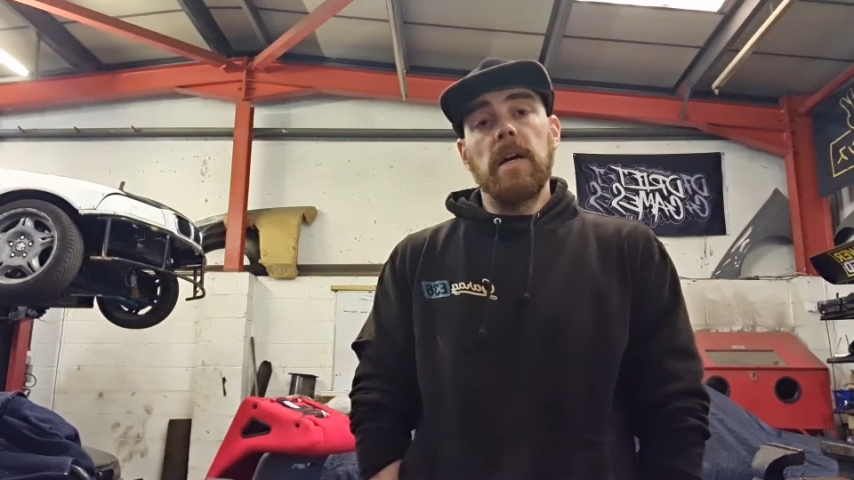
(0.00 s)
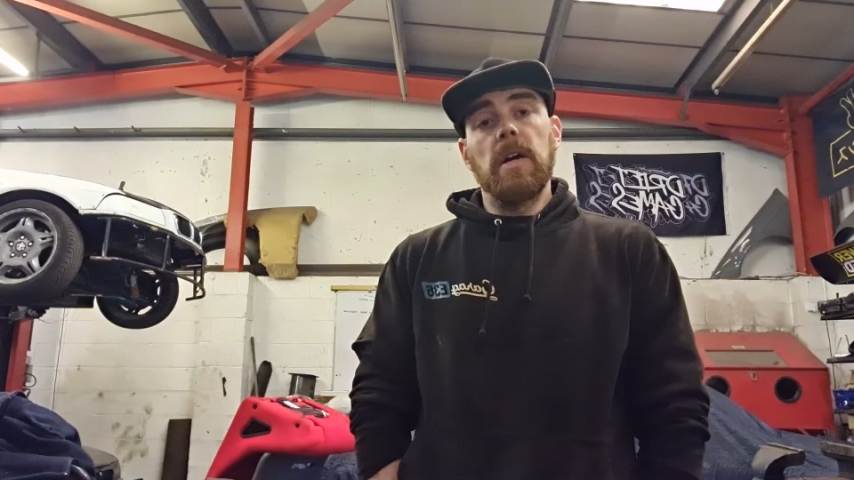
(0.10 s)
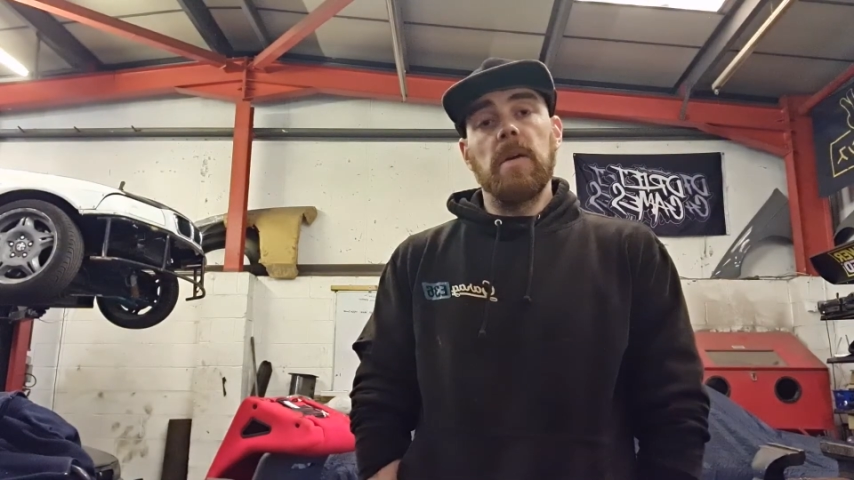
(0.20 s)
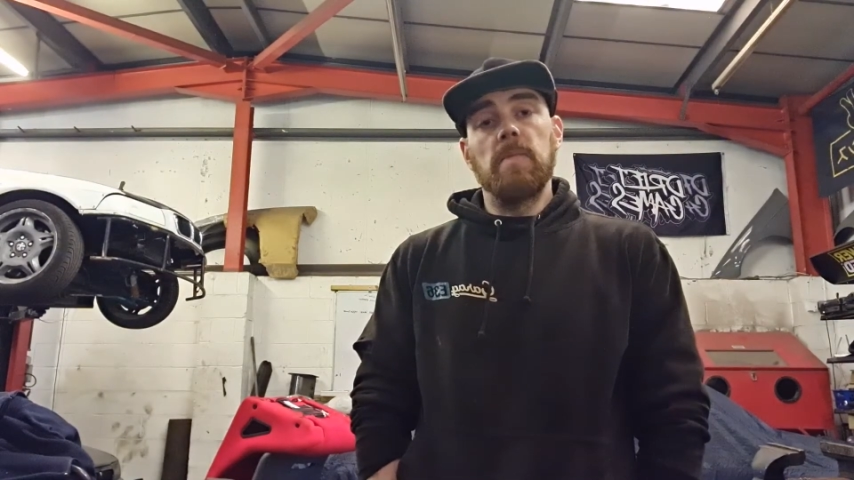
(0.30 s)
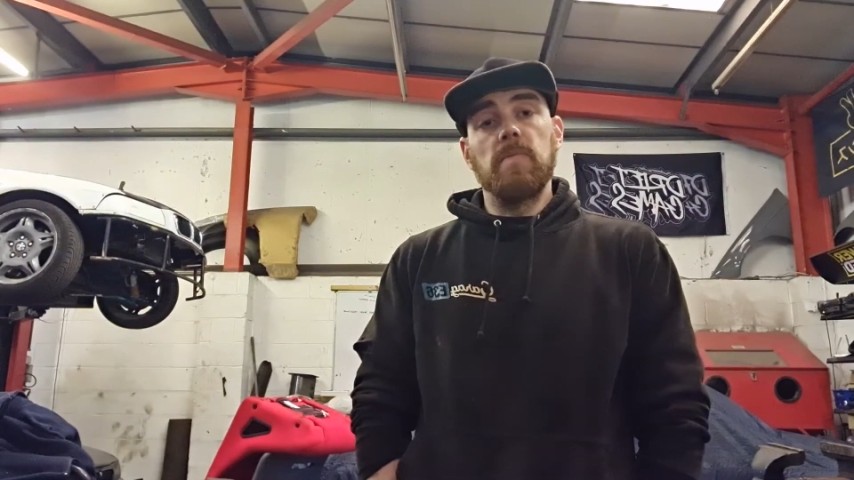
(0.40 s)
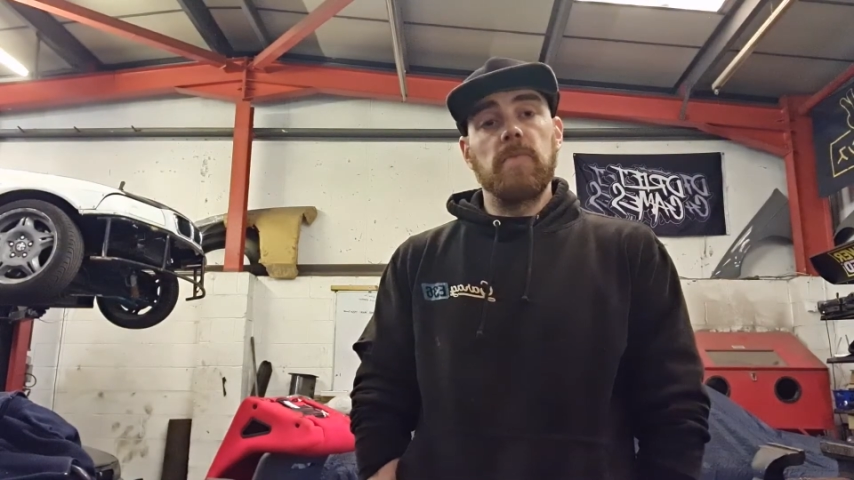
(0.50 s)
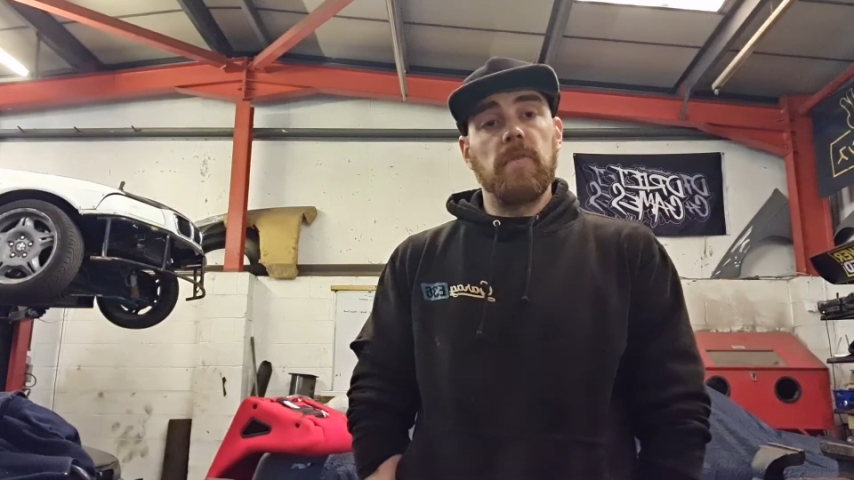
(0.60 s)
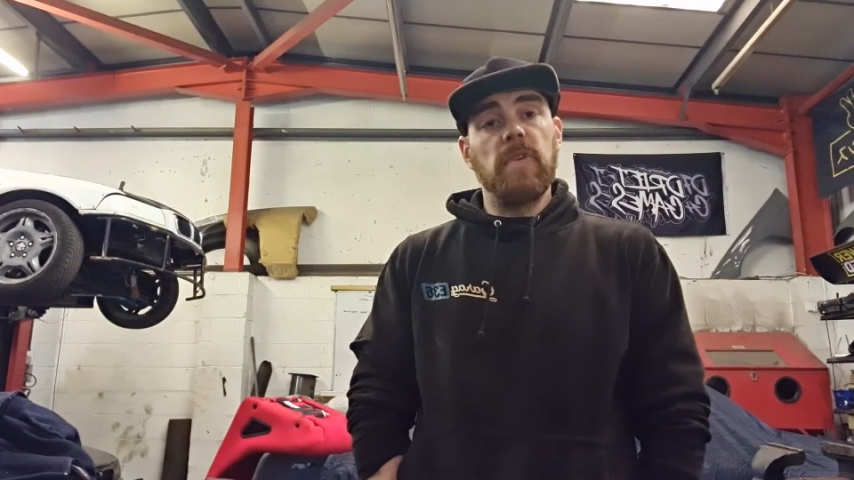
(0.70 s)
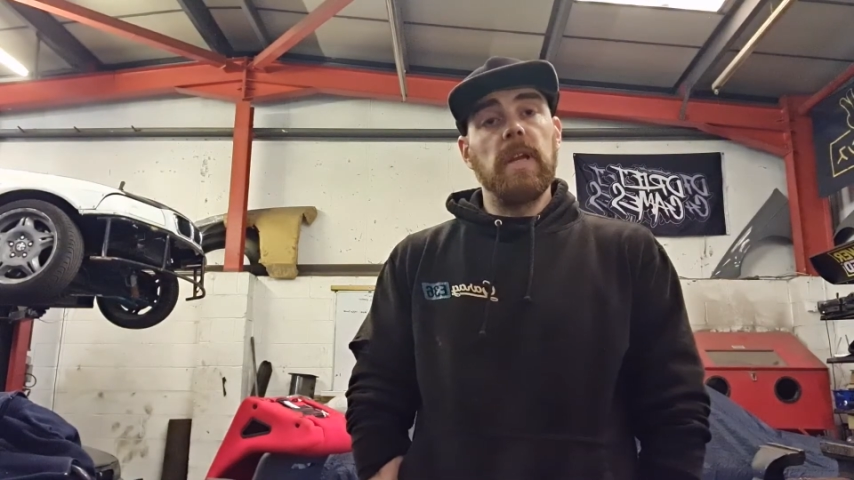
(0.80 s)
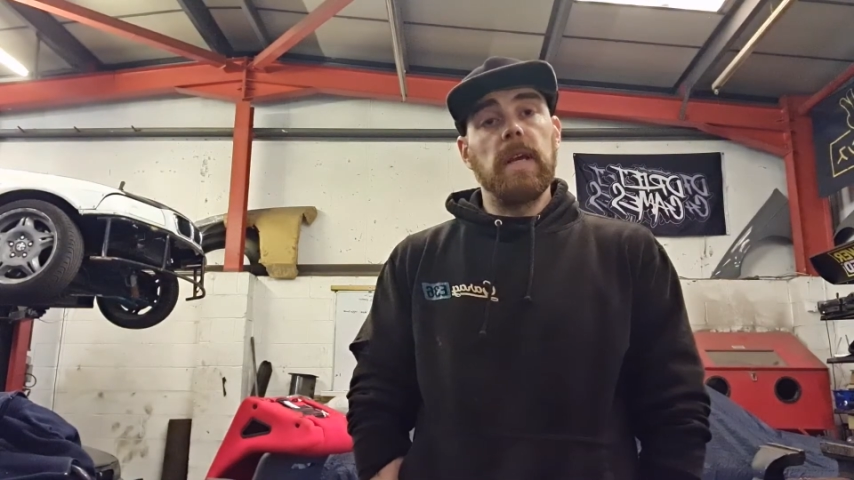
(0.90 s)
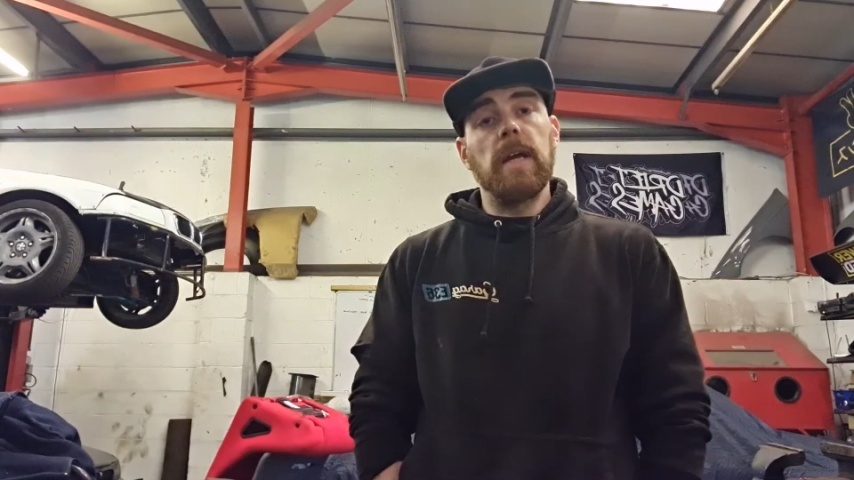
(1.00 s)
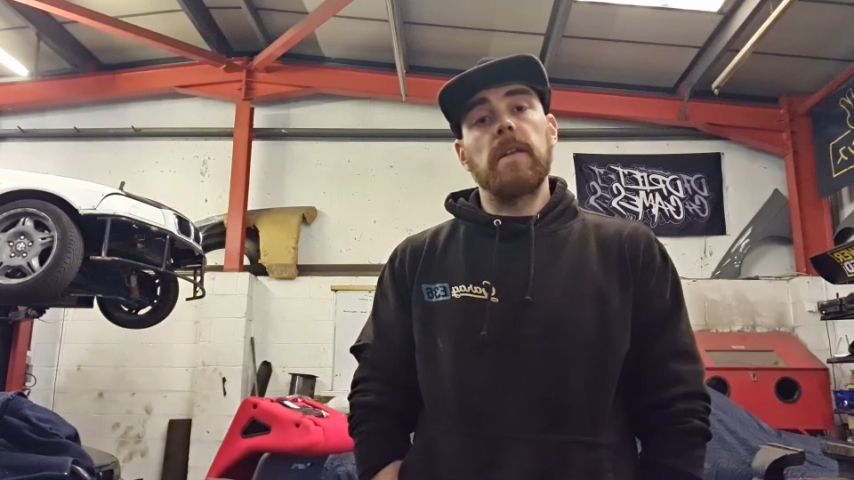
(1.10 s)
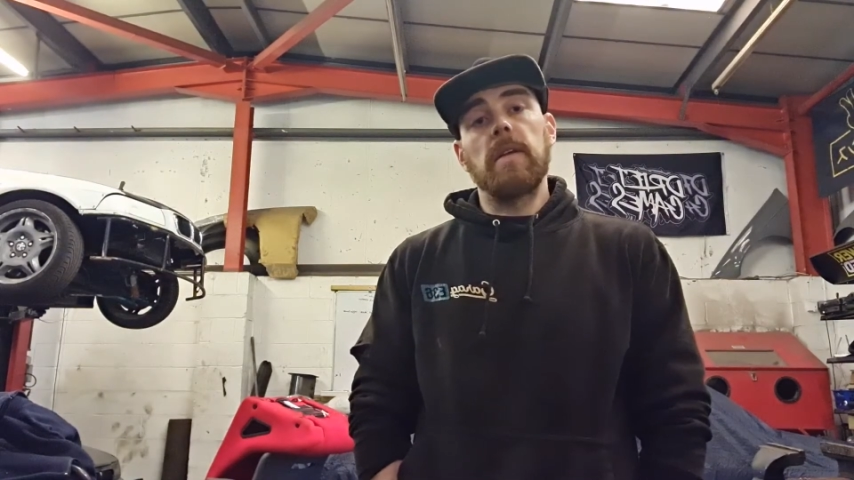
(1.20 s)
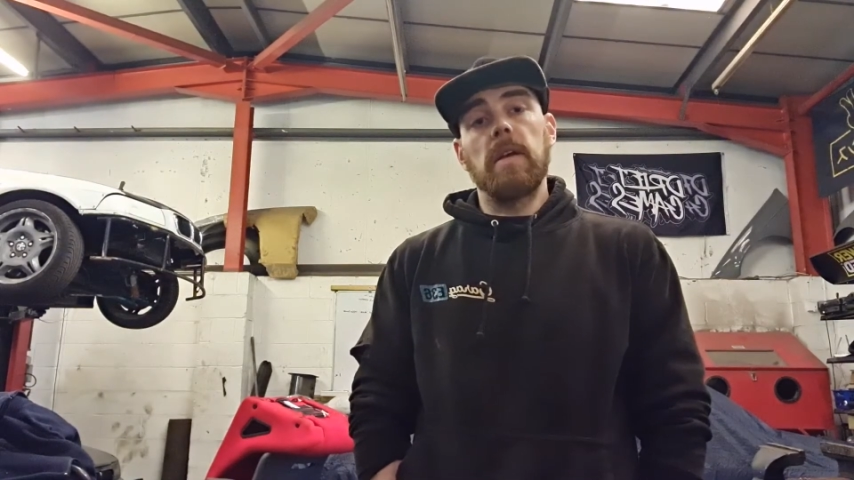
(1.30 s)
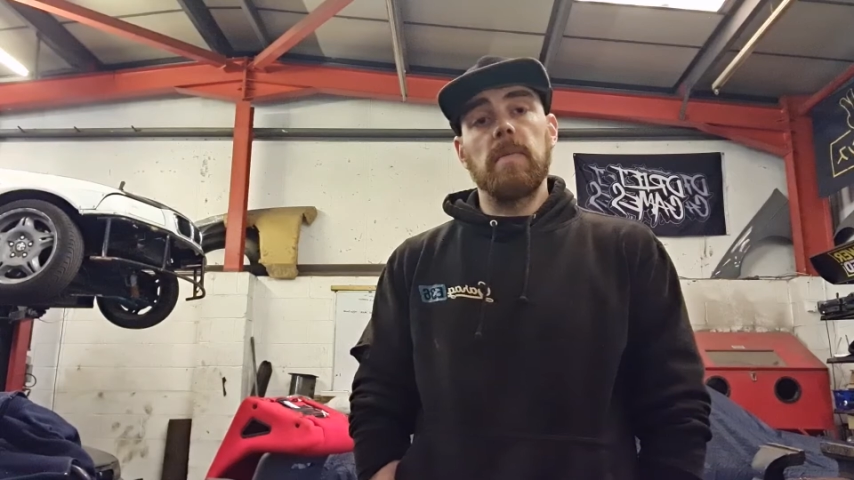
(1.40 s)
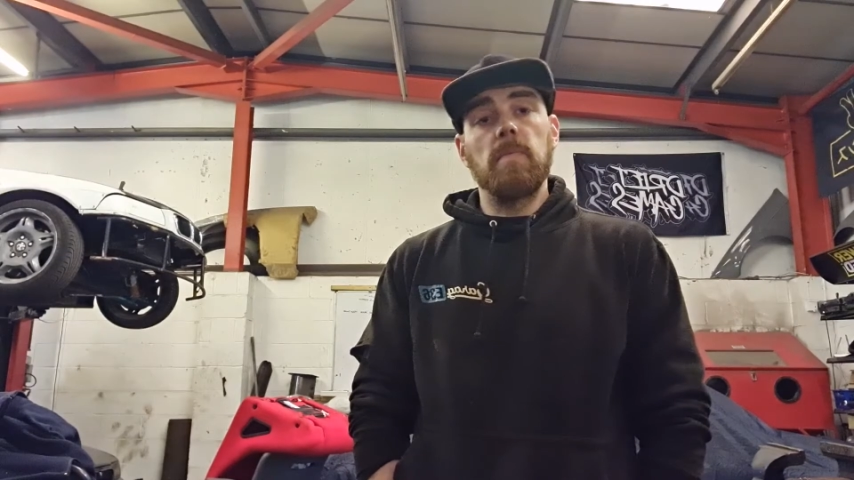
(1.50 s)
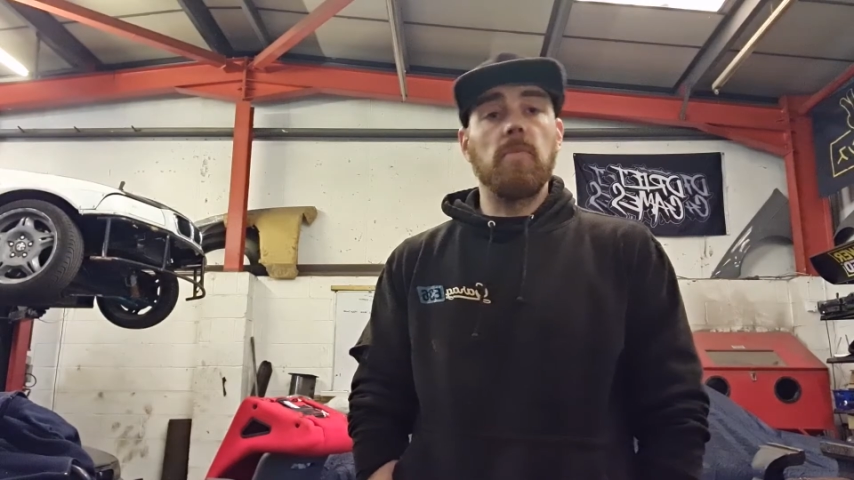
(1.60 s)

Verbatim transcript: um, to really get the